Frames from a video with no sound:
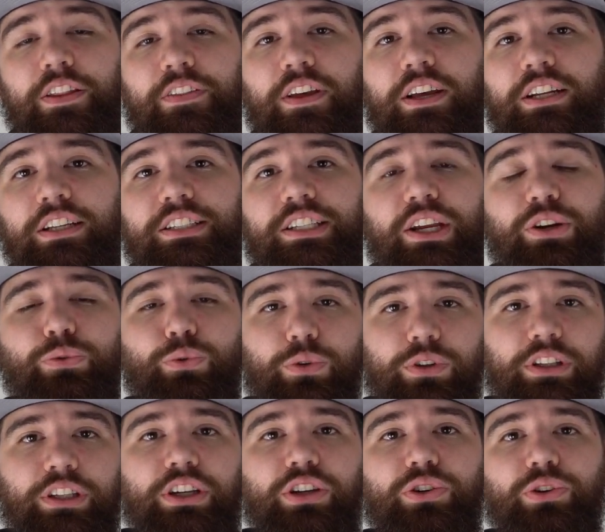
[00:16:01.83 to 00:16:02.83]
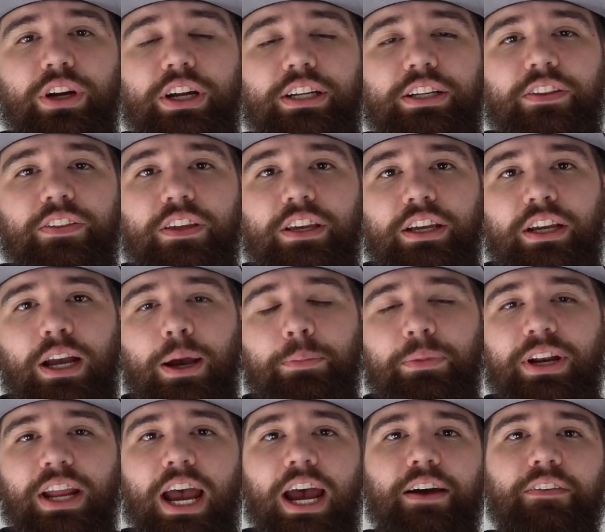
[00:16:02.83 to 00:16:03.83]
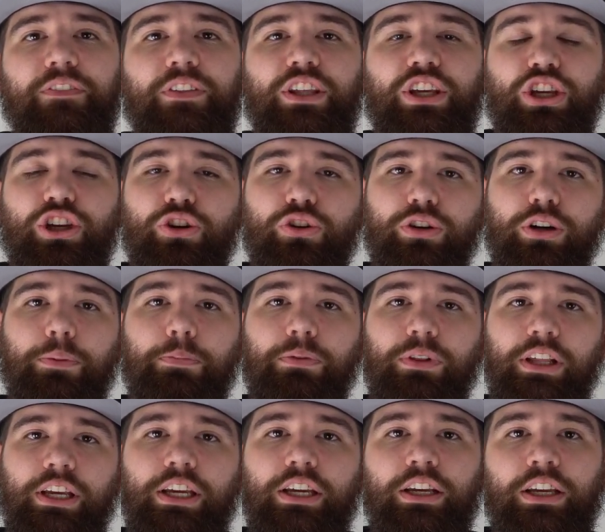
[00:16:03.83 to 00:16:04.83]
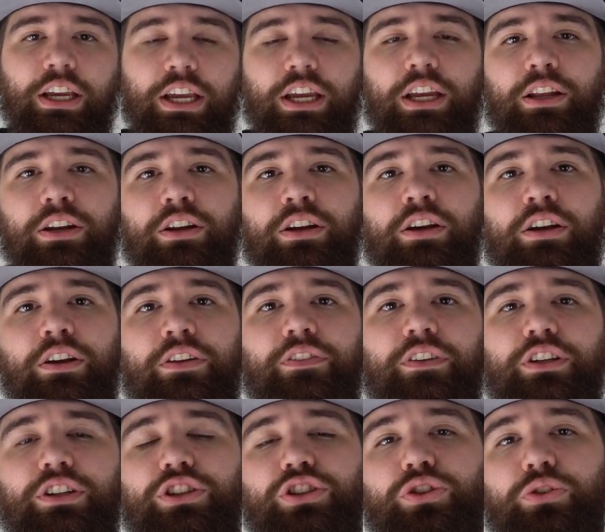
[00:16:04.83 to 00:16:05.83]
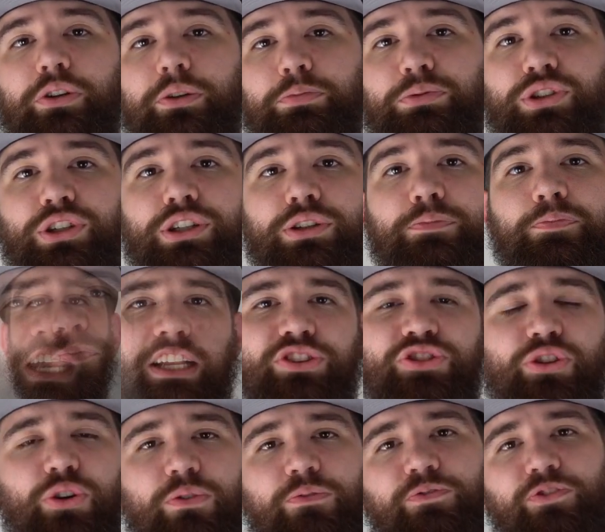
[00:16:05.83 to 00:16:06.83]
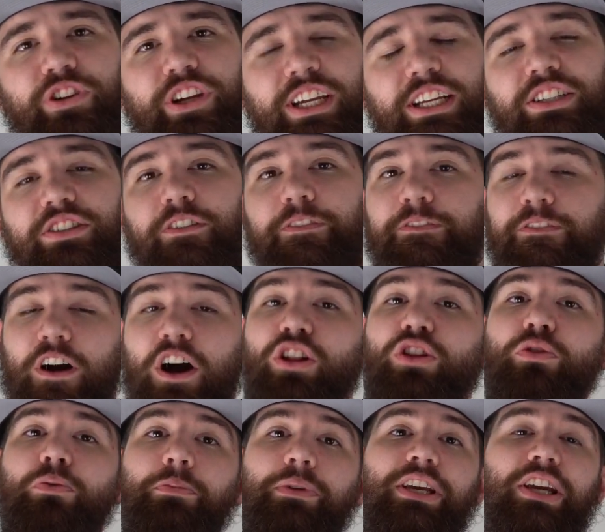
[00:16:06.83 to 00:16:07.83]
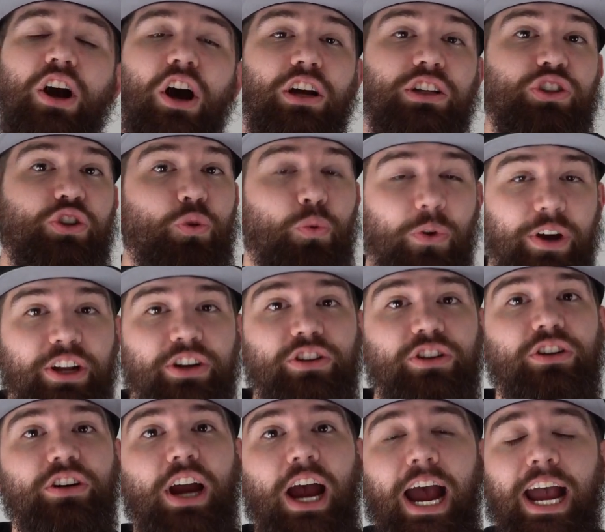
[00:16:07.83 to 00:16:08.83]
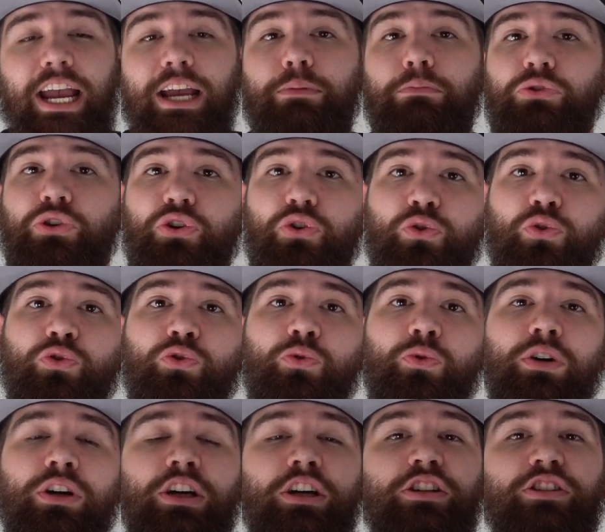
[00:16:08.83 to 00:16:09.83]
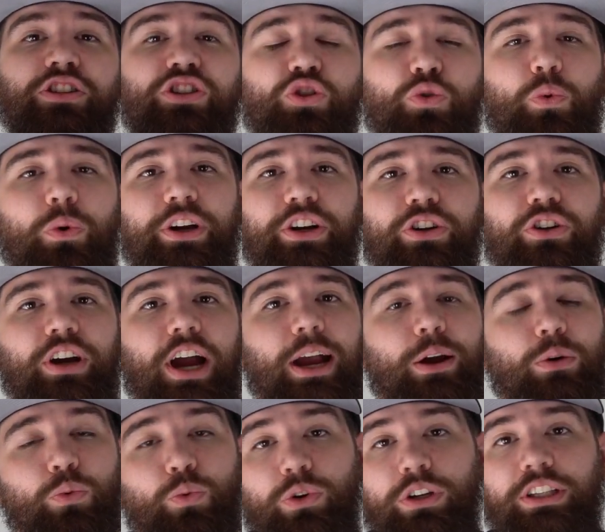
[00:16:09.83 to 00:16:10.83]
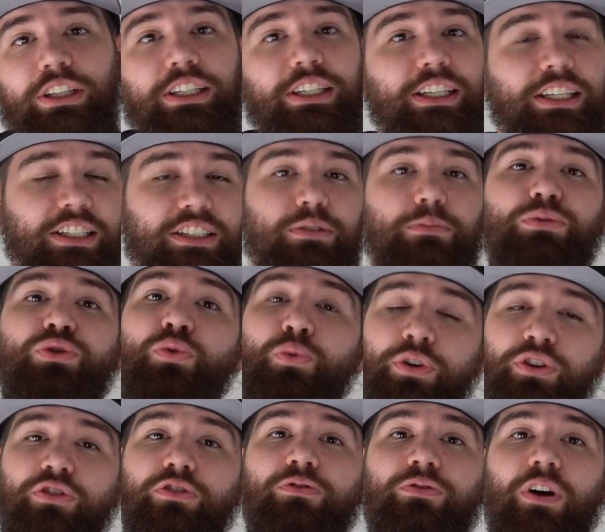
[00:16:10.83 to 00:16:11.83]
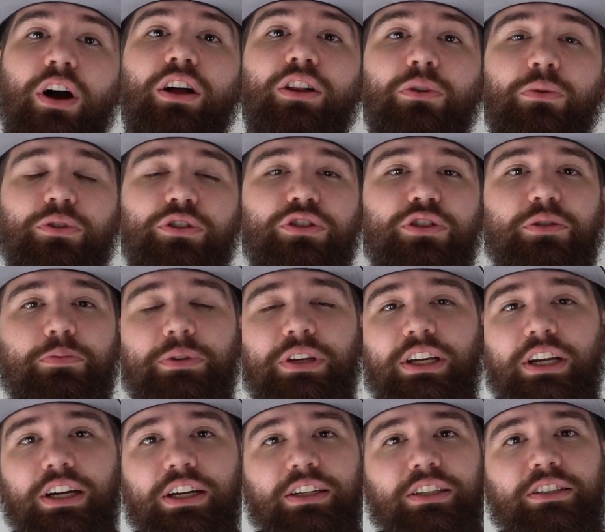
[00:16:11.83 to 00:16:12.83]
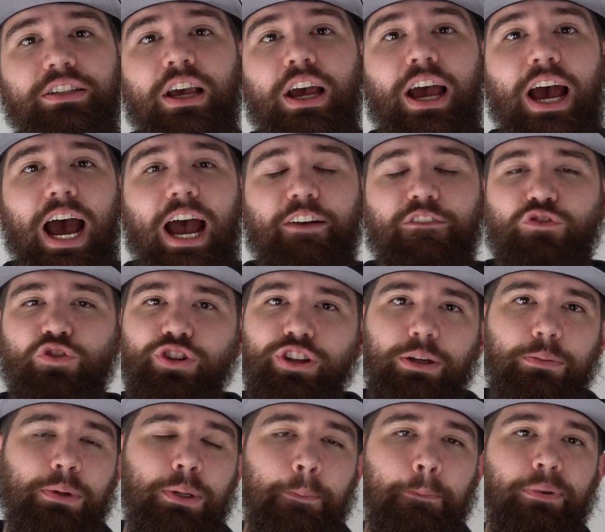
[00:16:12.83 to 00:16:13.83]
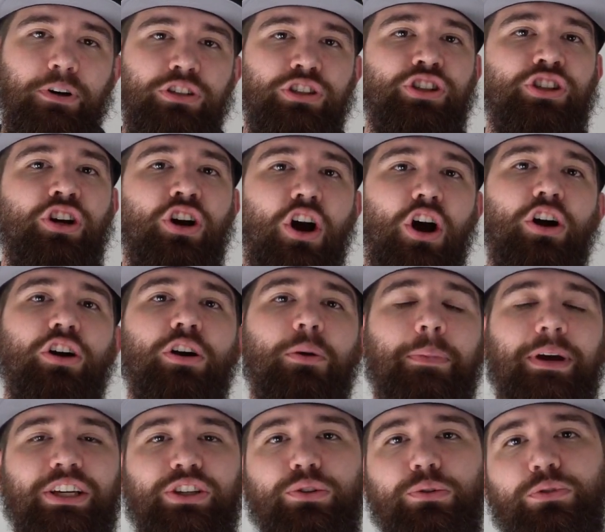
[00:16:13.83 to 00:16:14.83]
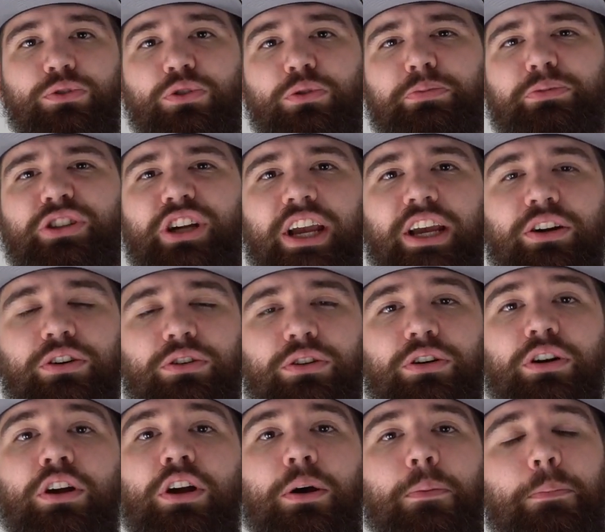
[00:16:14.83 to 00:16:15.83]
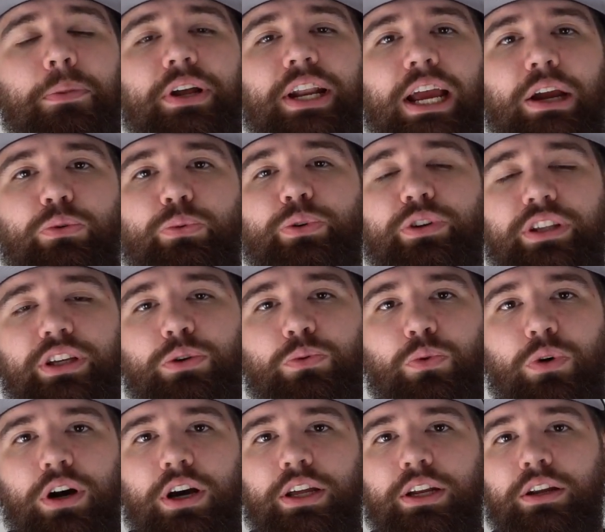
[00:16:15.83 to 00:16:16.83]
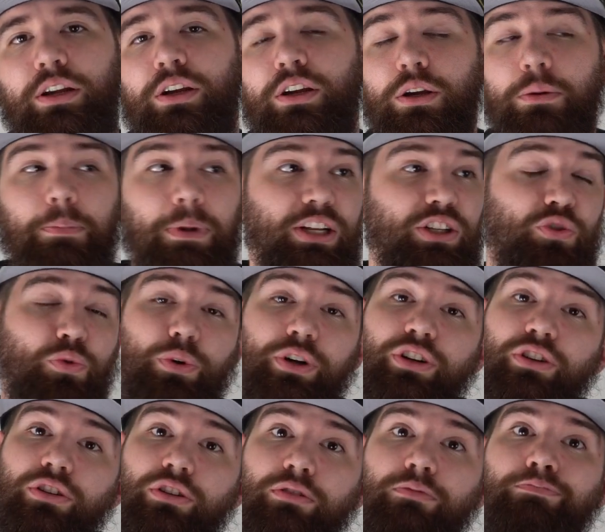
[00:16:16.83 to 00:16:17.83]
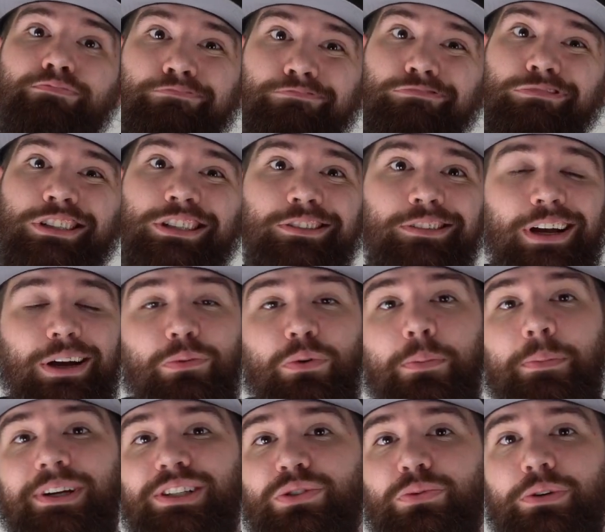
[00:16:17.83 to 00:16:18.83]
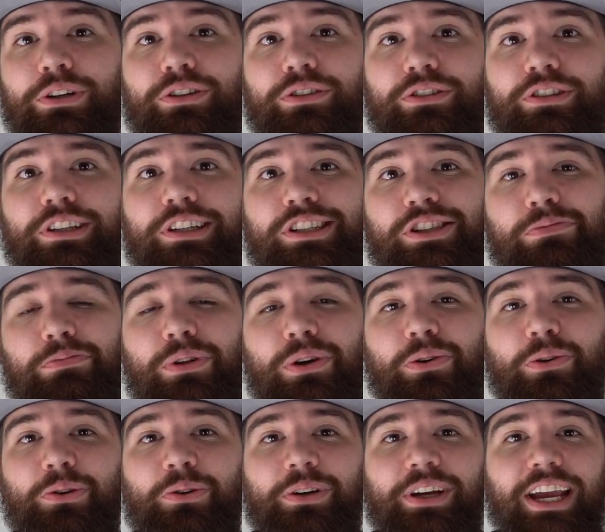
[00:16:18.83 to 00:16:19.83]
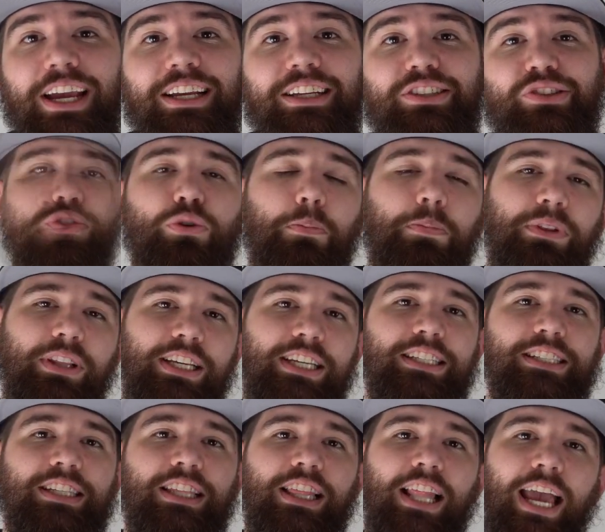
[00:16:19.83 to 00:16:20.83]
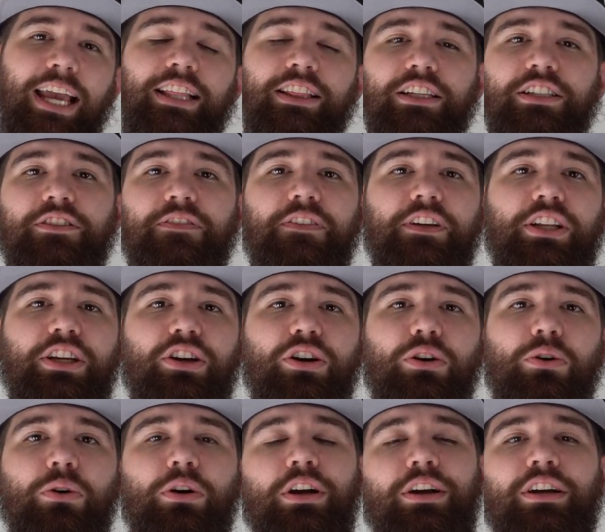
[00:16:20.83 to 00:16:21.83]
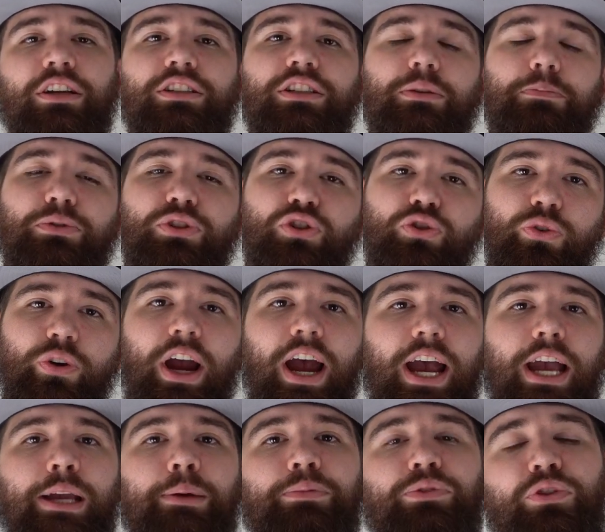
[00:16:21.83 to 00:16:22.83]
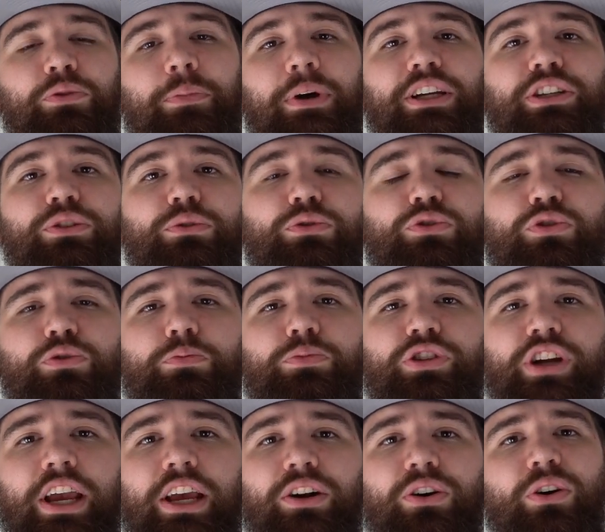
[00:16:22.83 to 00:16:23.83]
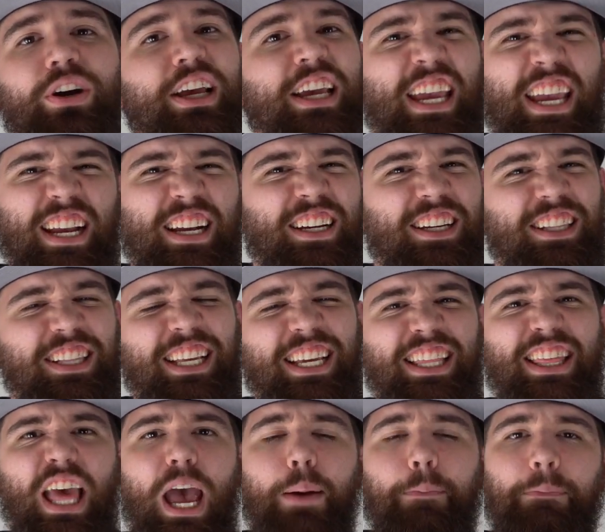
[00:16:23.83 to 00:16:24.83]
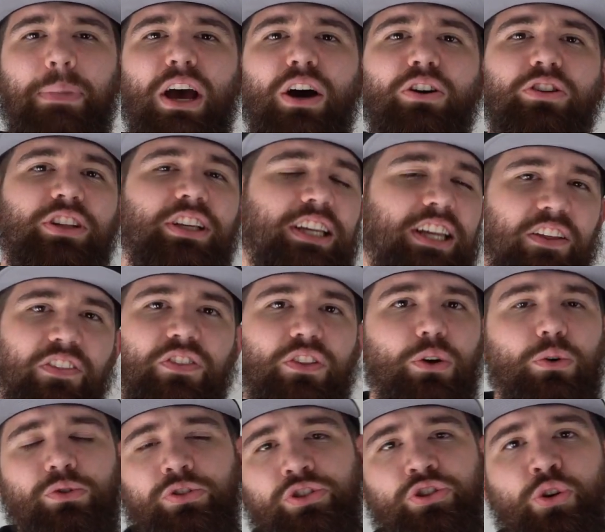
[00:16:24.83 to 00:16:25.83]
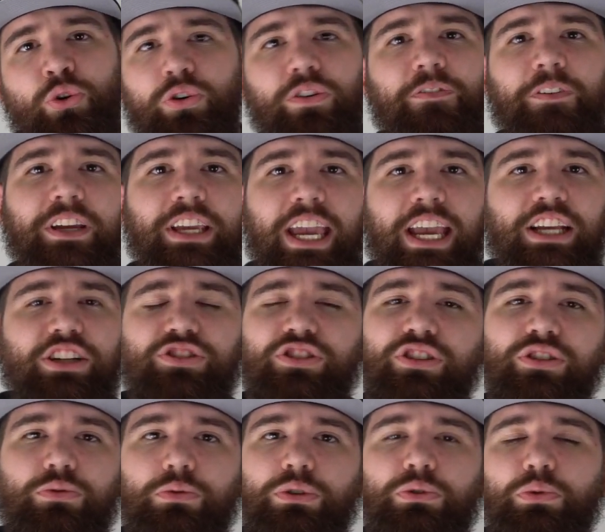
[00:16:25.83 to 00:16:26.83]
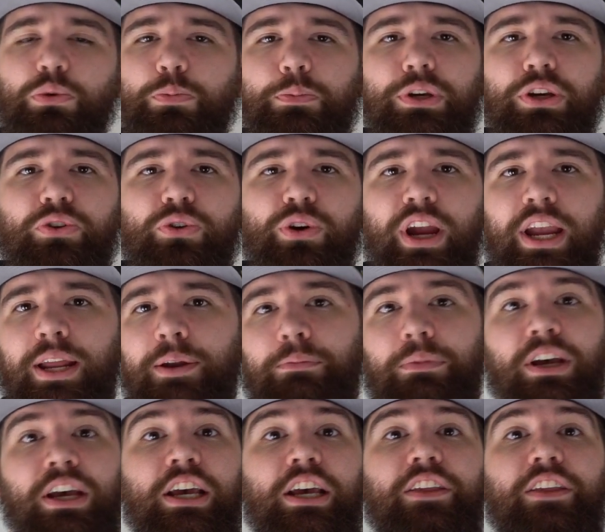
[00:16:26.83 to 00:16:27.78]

That is a really great thing. I'm going to have the Europe link in the description. And don't forget to follow me on Twitter. I am new to Twitter. I really need some Twitter followers because I've really been pushing hard on my YouTube channel, but I really want my Twitter, well, I want my Twitter to explode, okay? So please like this video, subscribe to my YouTube channel, and click that bell to get those notifications, which would be great.